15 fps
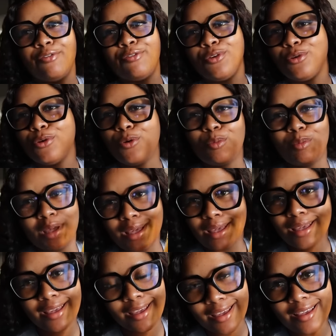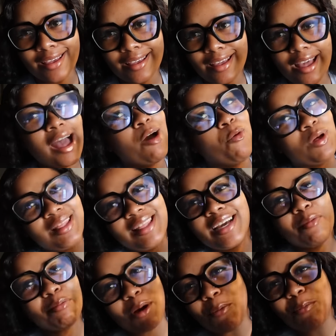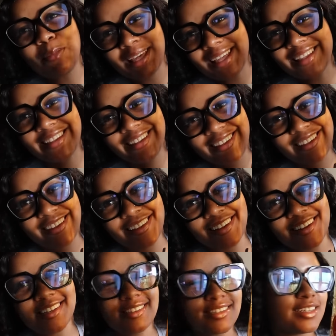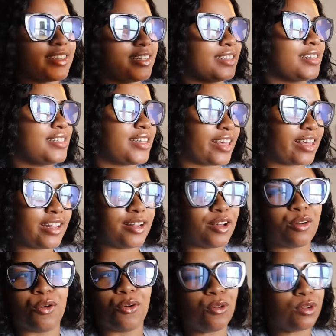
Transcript: If you know me, one thing about me, listen, tequila